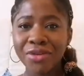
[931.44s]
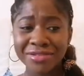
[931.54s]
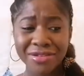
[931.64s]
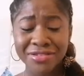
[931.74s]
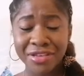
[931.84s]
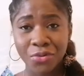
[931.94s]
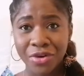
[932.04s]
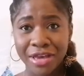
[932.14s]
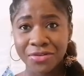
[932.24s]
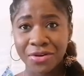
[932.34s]
So I saw this
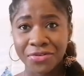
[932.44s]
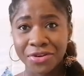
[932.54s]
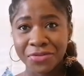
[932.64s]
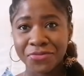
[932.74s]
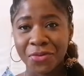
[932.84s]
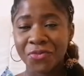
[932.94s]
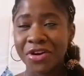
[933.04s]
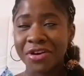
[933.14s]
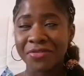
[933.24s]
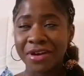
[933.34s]
Ekuke dog running from
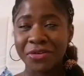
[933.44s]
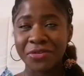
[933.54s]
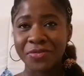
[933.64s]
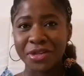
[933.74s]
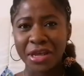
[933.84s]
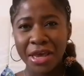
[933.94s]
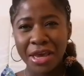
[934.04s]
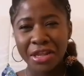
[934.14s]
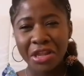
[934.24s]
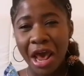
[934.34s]
wherever coming.
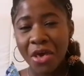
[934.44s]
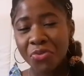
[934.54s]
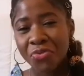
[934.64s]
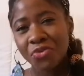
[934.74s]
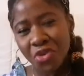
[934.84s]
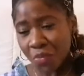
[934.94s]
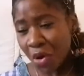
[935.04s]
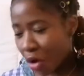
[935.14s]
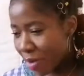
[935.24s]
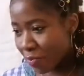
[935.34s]
I threw
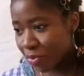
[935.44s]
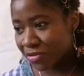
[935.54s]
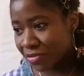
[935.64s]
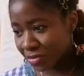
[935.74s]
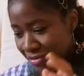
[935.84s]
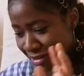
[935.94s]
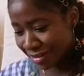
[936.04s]
away all my bottles.